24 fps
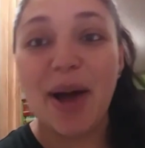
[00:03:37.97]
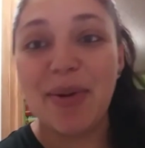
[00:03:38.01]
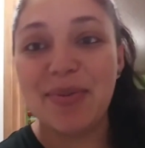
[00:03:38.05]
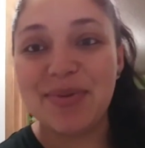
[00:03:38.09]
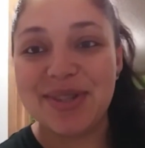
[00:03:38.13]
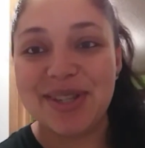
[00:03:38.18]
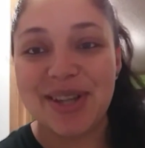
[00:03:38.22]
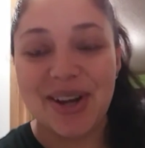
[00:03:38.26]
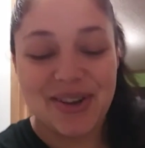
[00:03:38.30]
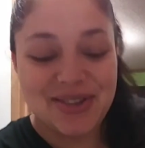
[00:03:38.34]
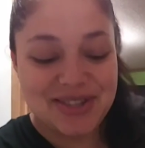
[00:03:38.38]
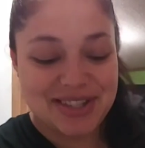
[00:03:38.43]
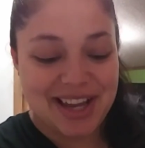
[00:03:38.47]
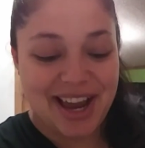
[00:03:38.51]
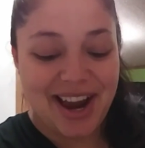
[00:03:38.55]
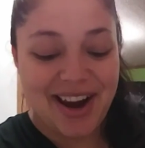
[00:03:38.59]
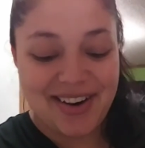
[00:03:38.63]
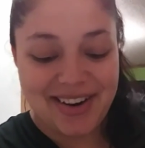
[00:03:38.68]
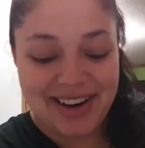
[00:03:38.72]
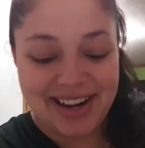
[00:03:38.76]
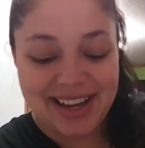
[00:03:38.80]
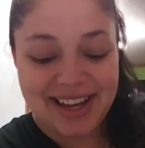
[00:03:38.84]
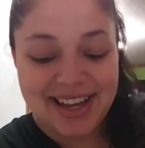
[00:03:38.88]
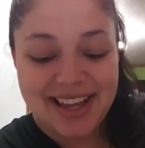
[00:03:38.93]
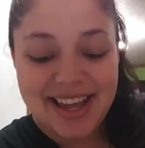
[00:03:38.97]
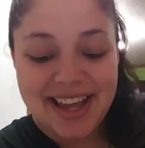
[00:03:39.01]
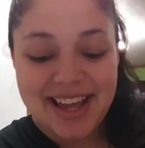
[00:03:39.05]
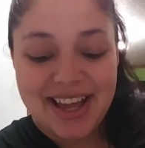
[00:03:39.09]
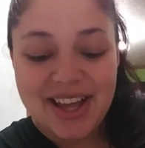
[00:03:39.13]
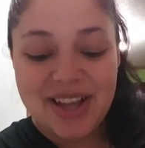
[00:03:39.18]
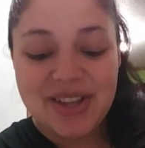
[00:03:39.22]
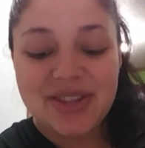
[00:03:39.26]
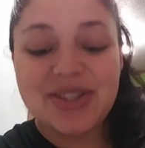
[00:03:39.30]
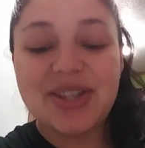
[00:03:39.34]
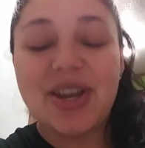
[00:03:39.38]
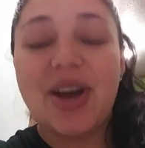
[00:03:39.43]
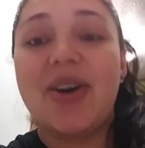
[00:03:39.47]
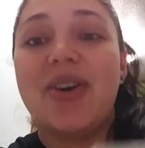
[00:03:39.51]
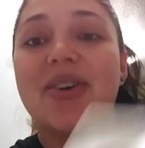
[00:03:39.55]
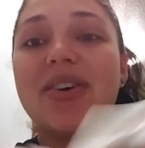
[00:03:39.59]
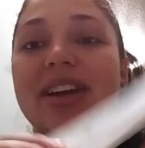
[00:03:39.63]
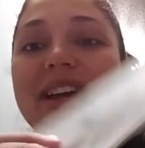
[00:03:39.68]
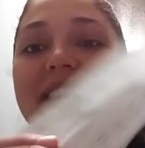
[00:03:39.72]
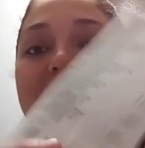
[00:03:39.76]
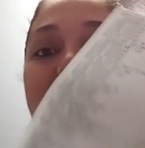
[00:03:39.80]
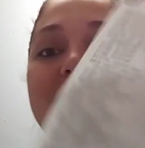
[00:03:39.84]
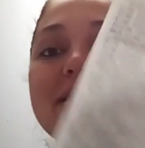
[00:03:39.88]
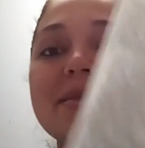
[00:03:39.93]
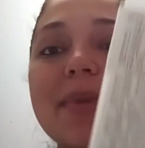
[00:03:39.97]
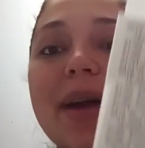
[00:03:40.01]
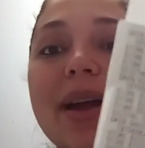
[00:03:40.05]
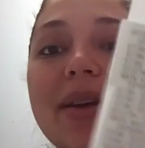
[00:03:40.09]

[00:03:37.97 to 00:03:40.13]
I'm so sorry. So here's